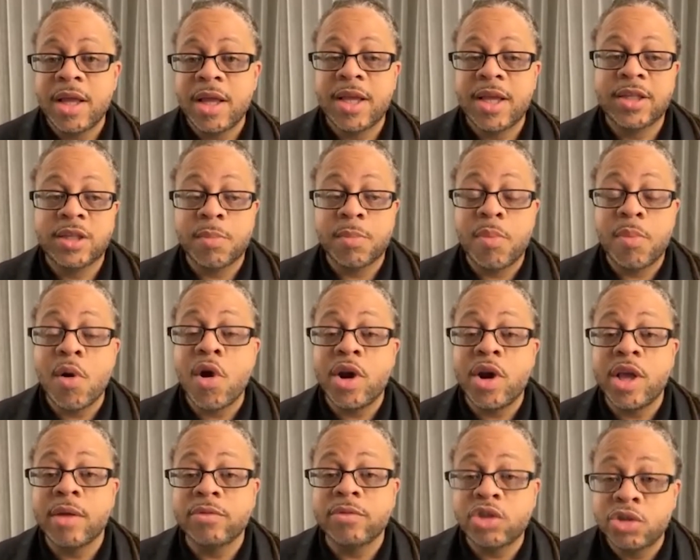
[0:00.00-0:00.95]
It's the
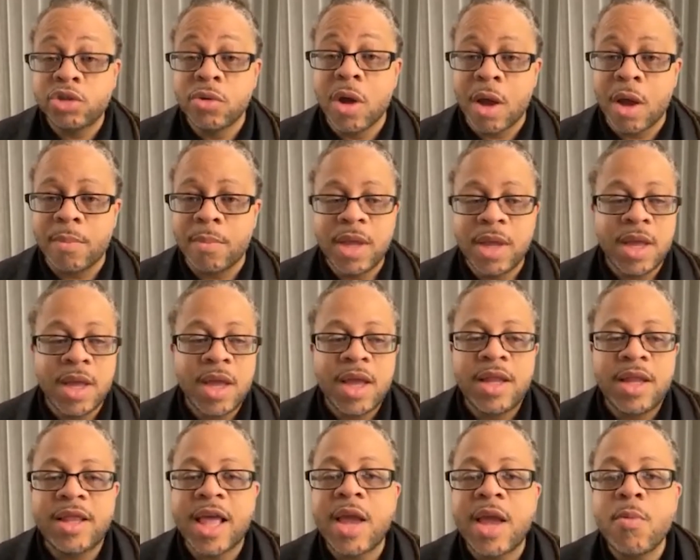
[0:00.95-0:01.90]
party of Trump.
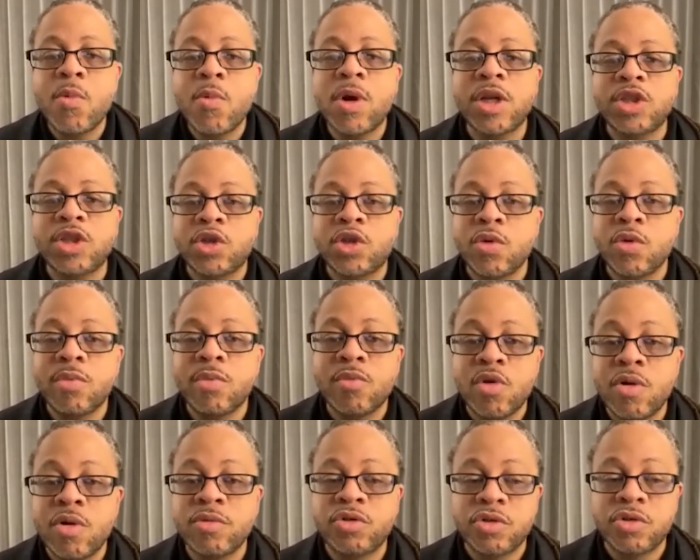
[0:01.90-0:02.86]
They wanted to
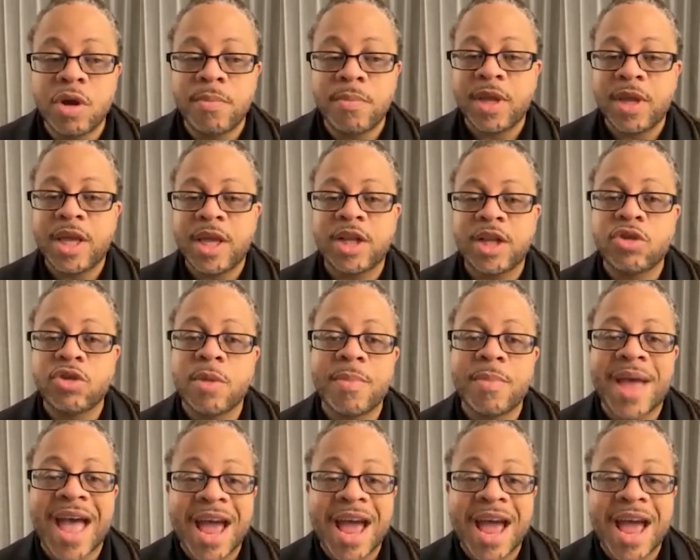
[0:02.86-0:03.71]
remove Trump and get Trump